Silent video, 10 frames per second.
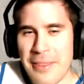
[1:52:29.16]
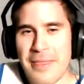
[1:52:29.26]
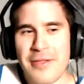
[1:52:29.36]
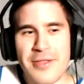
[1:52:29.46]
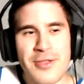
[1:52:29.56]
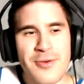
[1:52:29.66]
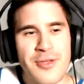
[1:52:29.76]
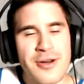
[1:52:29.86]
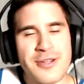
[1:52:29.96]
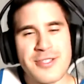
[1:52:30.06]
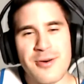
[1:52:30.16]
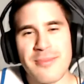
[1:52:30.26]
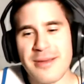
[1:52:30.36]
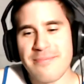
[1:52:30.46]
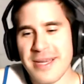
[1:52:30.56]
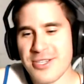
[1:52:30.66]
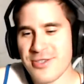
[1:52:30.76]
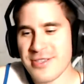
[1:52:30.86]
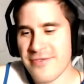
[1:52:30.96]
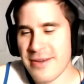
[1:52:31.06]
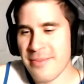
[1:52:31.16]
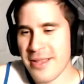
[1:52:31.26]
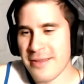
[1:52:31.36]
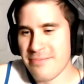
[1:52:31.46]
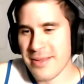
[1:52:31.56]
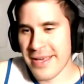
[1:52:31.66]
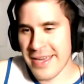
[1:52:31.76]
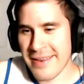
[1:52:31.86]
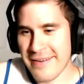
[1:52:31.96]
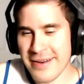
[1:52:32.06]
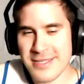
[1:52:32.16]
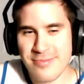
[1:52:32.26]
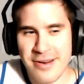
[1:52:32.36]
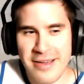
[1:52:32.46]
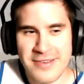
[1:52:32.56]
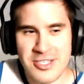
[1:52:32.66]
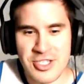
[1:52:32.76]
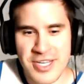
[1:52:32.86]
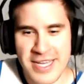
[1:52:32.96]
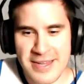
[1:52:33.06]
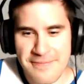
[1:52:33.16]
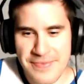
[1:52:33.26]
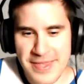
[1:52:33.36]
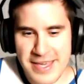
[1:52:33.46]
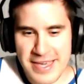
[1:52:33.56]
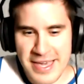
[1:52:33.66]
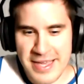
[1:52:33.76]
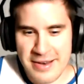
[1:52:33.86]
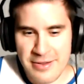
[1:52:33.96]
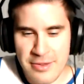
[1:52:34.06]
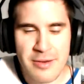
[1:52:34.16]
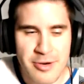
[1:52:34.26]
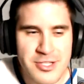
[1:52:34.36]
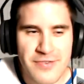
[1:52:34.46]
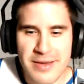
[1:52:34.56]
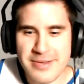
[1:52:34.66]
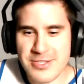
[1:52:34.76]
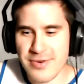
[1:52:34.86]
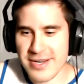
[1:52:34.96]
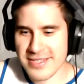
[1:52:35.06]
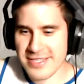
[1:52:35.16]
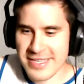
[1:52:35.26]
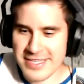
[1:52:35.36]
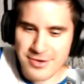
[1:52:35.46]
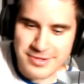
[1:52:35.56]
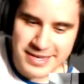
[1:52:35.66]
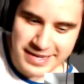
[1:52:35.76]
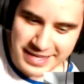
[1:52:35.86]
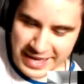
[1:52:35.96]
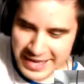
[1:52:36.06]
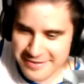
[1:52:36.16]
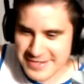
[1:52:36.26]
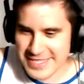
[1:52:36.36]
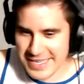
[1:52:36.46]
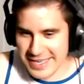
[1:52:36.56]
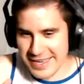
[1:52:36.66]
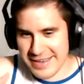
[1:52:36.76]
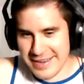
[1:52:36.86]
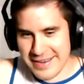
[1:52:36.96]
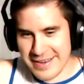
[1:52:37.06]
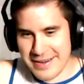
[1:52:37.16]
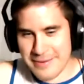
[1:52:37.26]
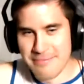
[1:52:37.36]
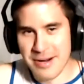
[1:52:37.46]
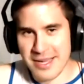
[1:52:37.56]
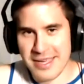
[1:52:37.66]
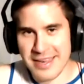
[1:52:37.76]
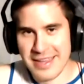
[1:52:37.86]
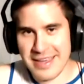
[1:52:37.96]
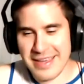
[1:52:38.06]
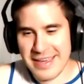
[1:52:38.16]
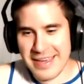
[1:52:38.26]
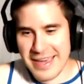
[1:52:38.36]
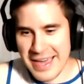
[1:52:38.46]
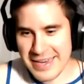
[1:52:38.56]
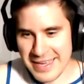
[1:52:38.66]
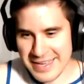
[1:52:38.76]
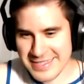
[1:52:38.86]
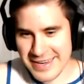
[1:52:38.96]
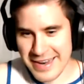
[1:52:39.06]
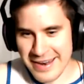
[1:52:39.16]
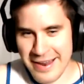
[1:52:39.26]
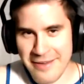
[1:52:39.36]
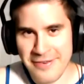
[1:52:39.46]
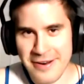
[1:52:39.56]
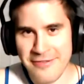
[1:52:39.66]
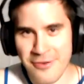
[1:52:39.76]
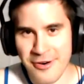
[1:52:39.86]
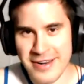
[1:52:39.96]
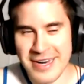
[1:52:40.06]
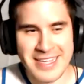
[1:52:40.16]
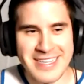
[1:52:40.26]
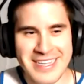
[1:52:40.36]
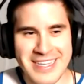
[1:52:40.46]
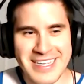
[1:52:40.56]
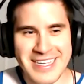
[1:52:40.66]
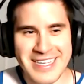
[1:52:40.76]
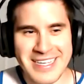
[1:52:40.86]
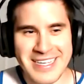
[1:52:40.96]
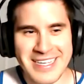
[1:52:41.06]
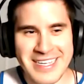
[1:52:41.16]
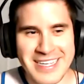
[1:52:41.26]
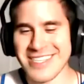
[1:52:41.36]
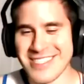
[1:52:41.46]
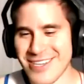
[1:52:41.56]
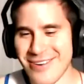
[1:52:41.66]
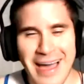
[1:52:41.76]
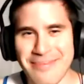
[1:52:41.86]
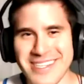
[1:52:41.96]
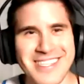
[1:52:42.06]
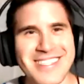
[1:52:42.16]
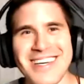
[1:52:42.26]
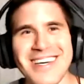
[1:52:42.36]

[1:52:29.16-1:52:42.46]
Dude, there are so many pictures of him on the plane, on his private jet. And the most famous one is he's holding a KFC bucket and he has a knife and a fork, and he looks like a child. He's so happy just